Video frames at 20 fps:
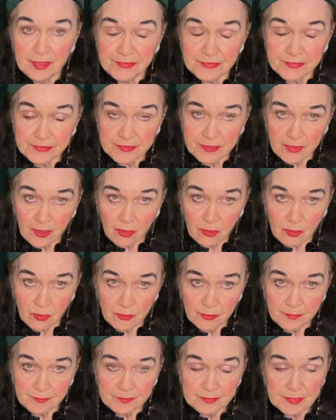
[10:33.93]
So
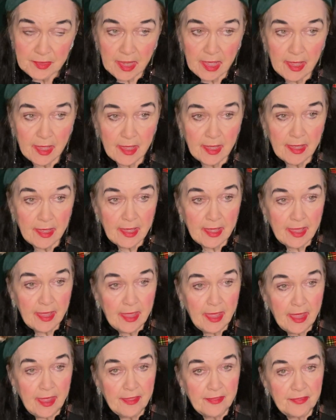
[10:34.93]

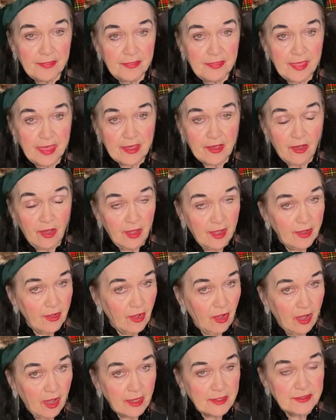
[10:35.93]
they
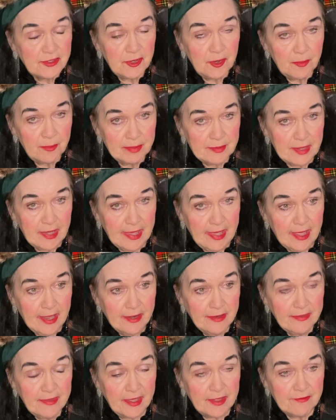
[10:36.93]
concocted a
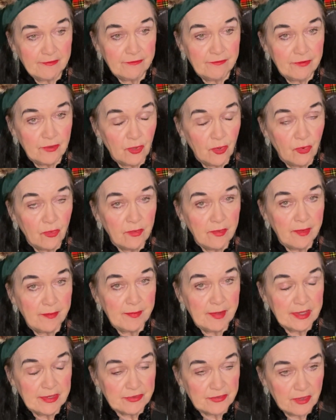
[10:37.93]
plan that Flora
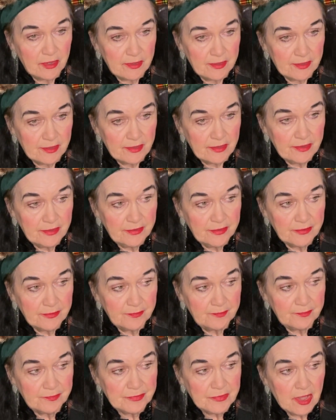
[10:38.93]
MacDonald
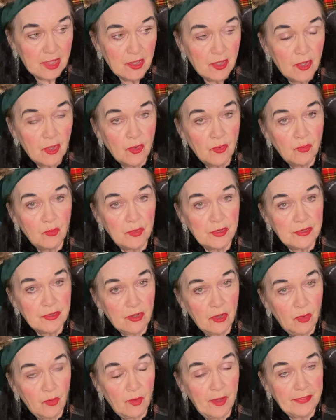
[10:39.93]
would
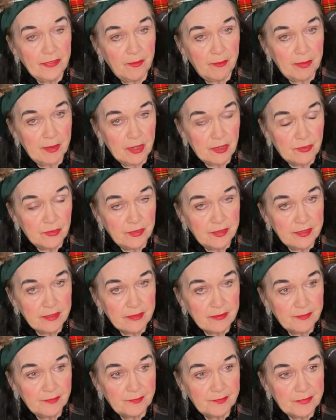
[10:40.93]
go on the boat
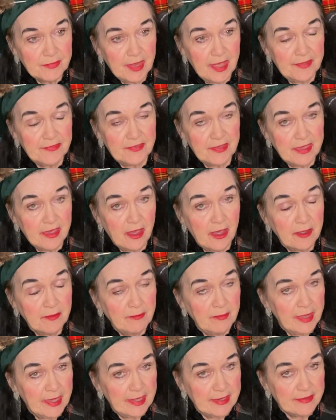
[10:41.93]
as a
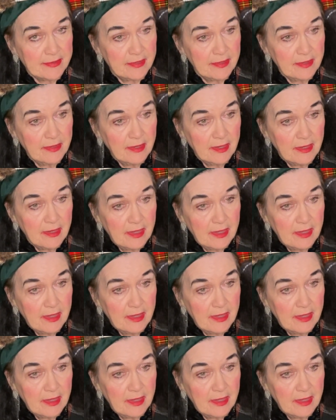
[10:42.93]
young maiden,